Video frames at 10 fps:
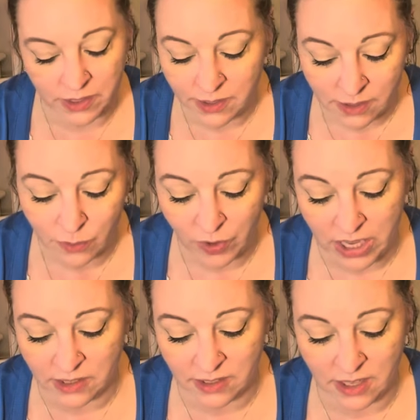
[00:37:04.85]
This is
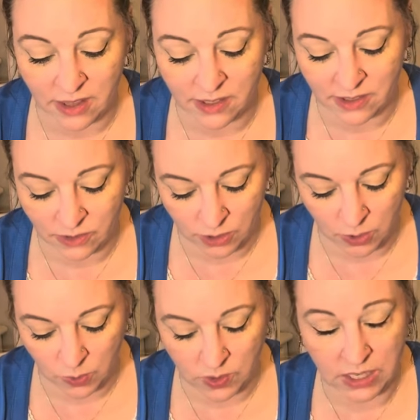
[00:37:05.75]
fancy. This is
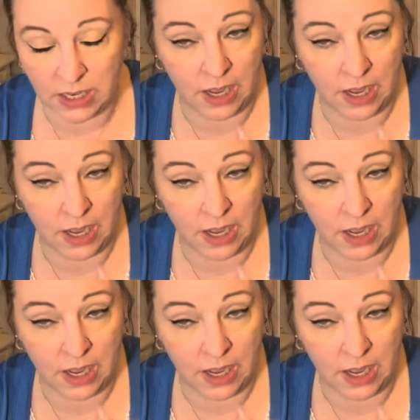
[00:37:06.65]
cozy.